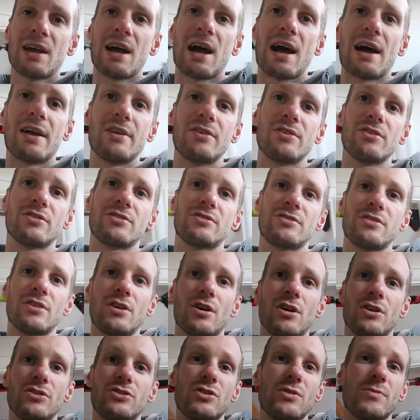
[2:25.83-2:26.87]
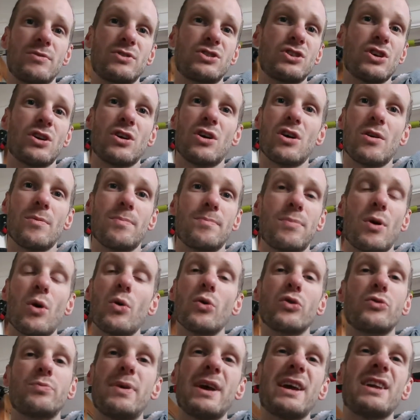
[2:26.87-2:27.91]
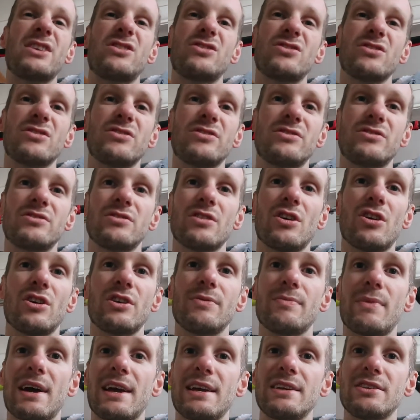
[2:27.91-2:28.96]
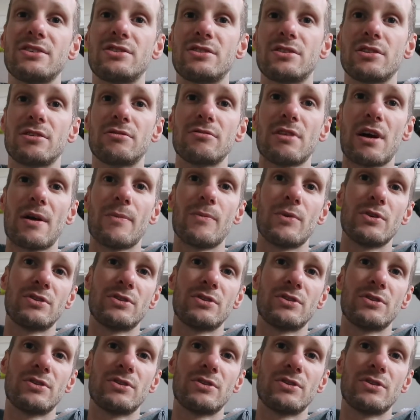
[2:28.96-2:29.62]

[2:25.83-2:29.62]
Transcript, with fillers: and just or do or post pictures on my Instagram,